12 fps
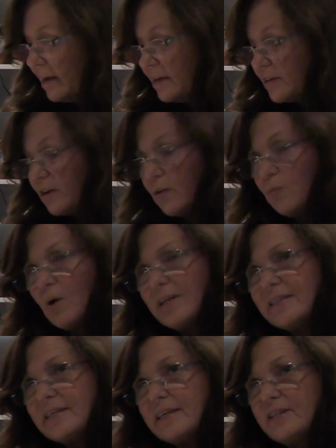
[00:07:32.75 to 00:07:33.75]
So
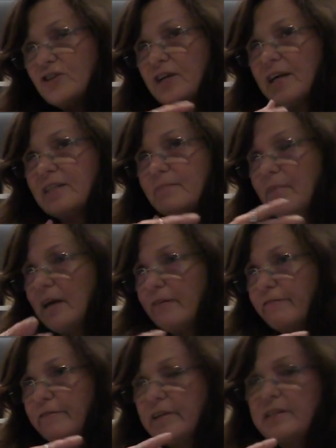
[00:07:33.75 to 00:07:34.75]
once energy has
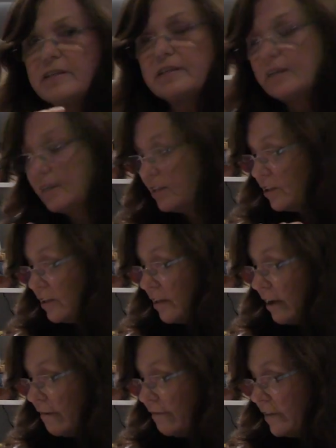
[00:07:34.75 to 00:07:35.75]
manifested into
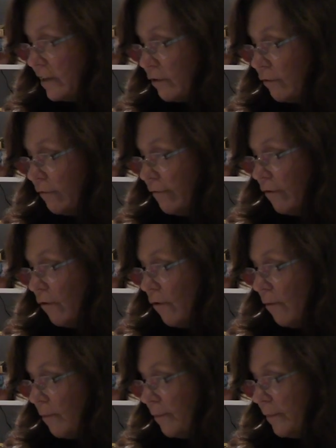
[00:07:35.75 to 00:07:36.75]
that physical
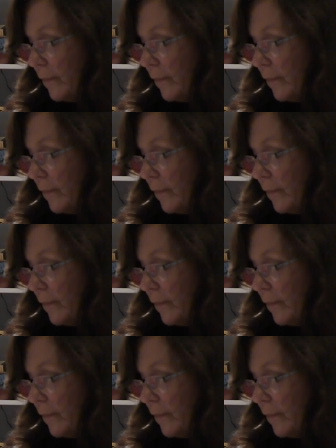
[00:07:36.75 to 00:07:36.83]
form,